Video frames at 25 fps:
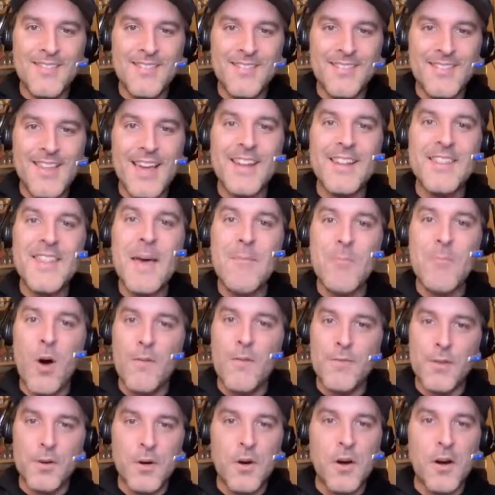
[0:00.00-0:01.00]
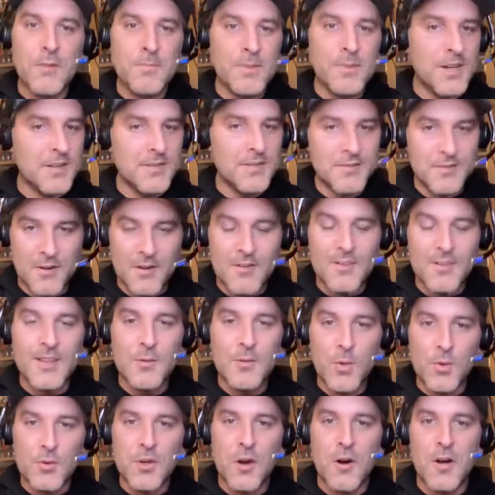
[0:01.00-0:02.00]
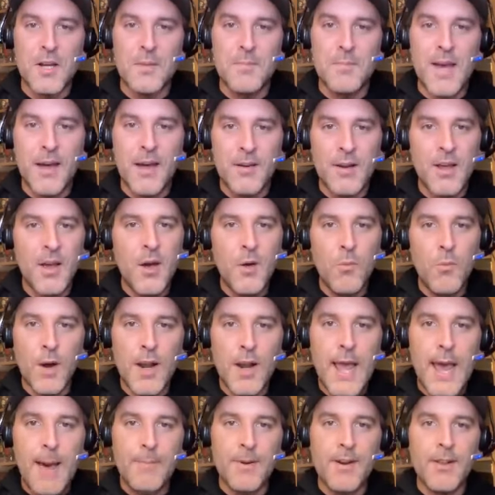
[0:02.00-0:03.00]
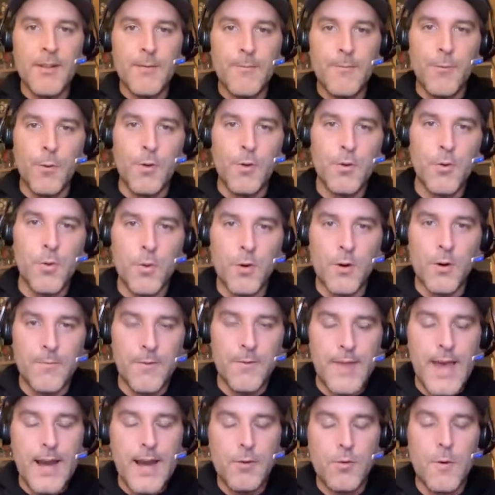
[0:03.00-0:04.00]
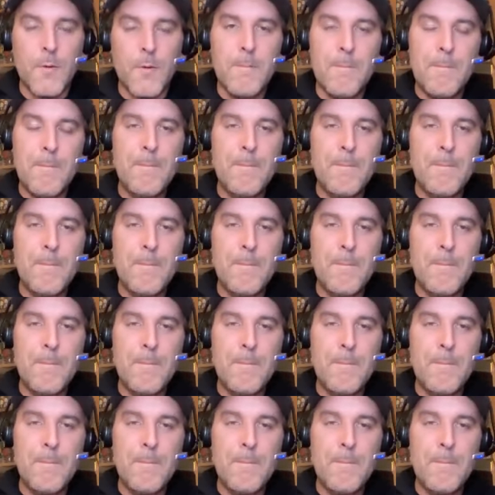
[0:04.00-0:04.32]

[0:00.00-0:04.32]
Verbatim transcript: letting them off the hook because certainly we'll talk about what happened in the fourth quarter for that group.